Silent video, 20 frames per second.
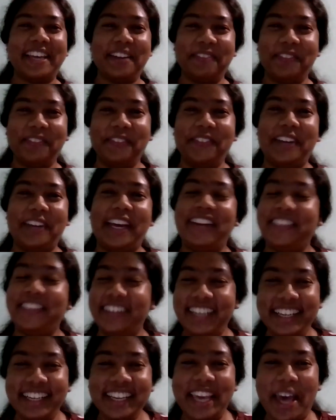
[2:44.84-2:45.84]
sir. I'm
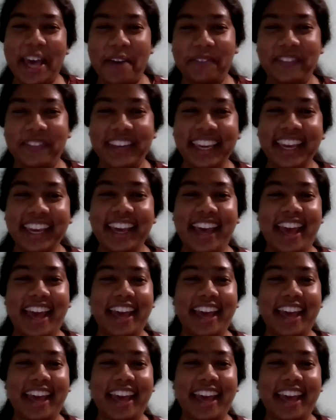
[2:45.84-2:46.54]
really happy.